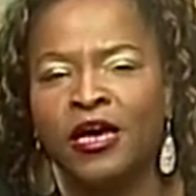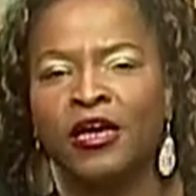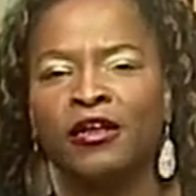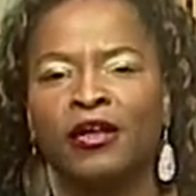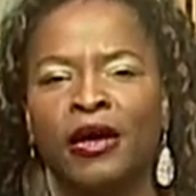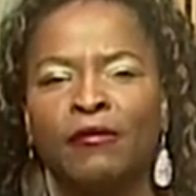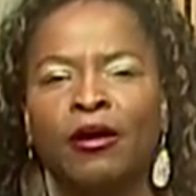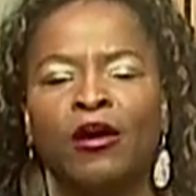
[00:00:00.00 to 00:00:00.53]

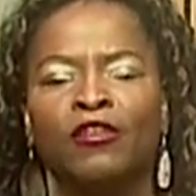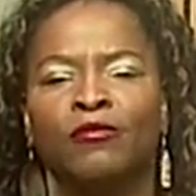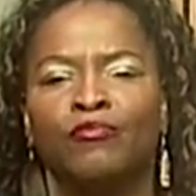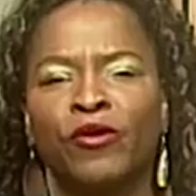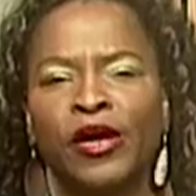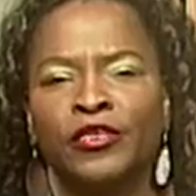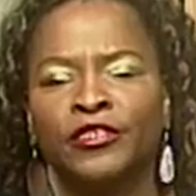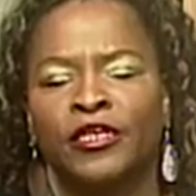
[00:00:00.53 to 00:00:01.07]
Now, my other
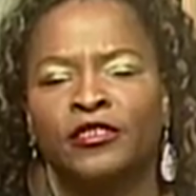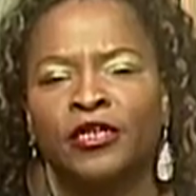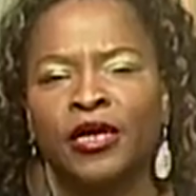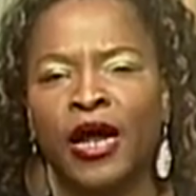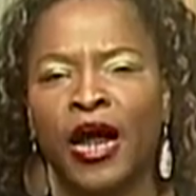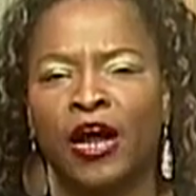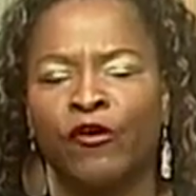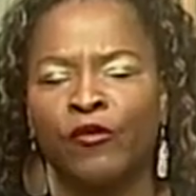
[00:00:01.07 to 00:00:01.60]
project's The
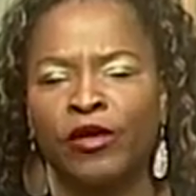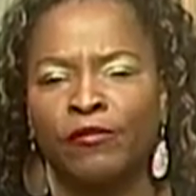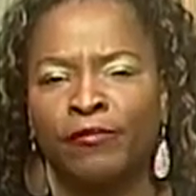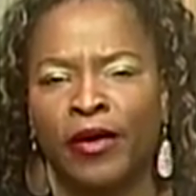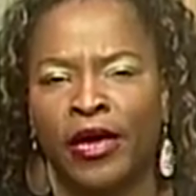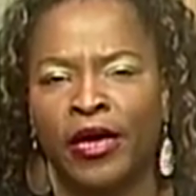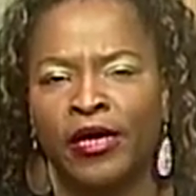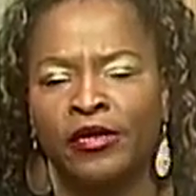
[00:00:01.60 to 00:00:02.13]
Concrete
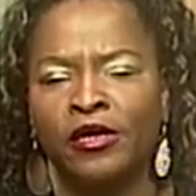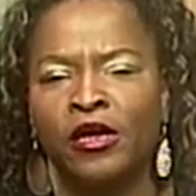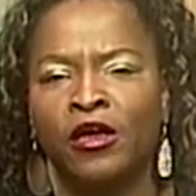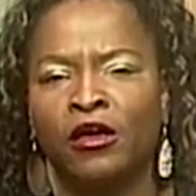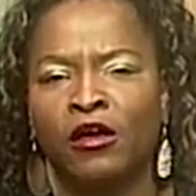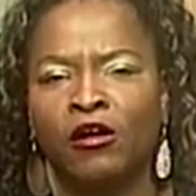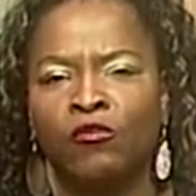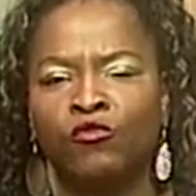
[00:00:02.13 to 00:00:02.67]
Bed,
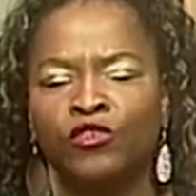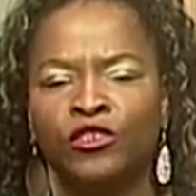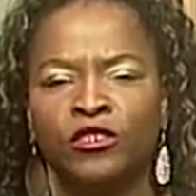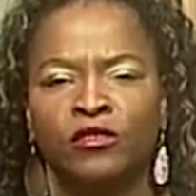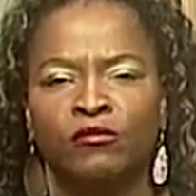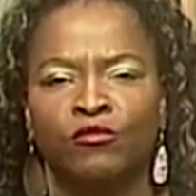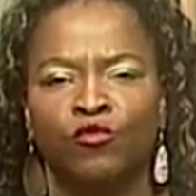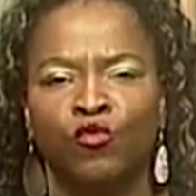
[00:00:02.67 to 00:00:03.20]
uh, which is
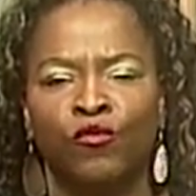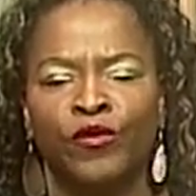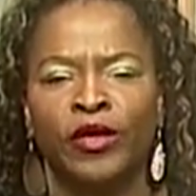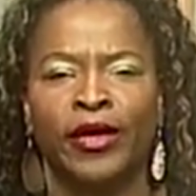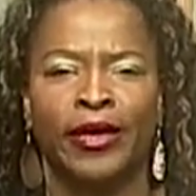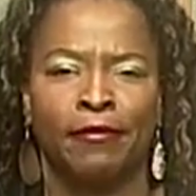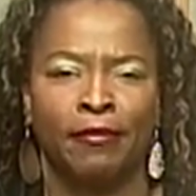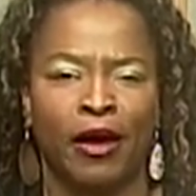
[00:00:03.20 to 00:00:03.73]
a
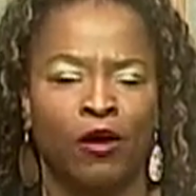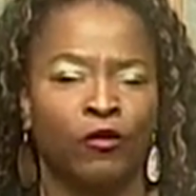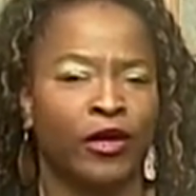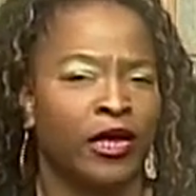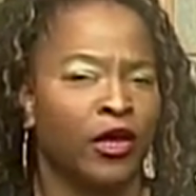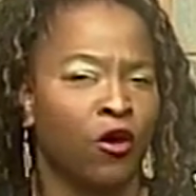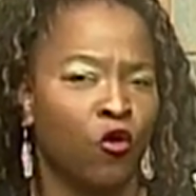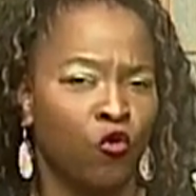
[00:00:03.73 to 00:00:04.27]
movie about
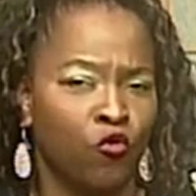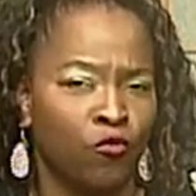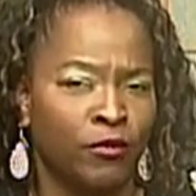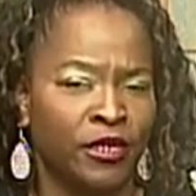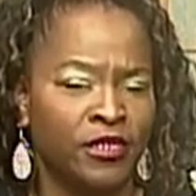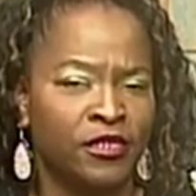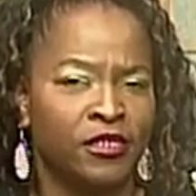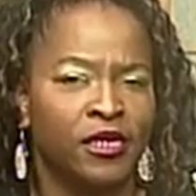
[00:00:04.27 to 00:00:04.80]
a
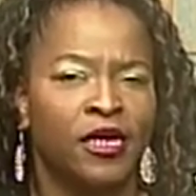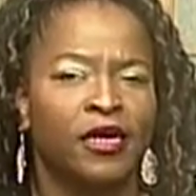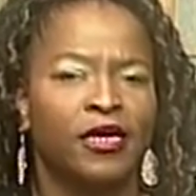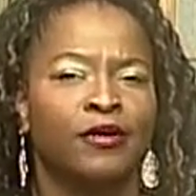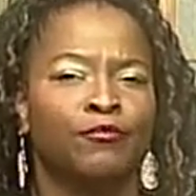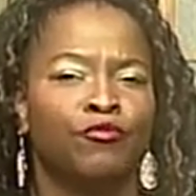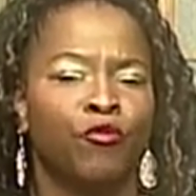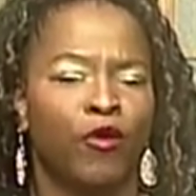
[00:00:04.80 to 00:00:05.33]
homeless
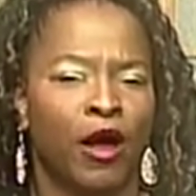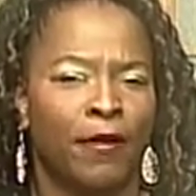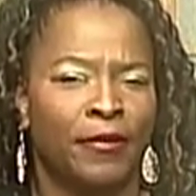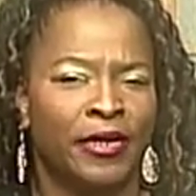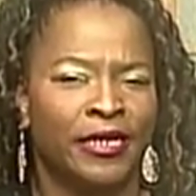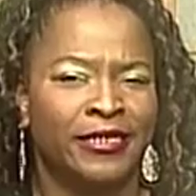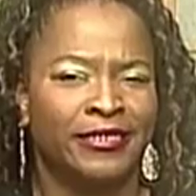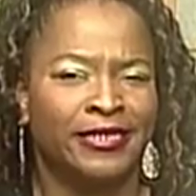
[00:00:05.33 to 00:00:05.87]

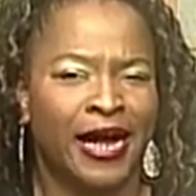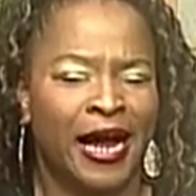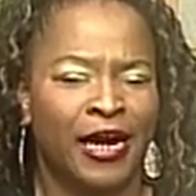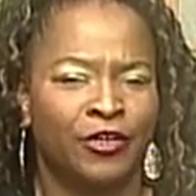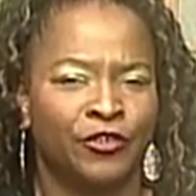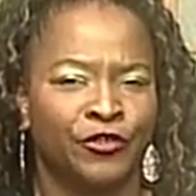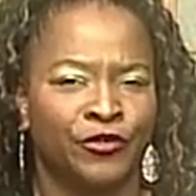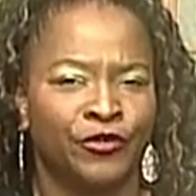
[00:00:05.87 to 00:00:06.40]
prominent
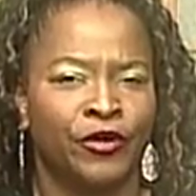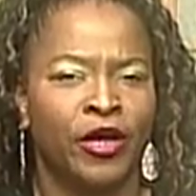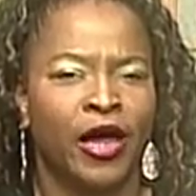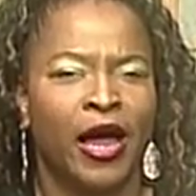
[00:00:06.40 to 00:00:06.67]
doctor.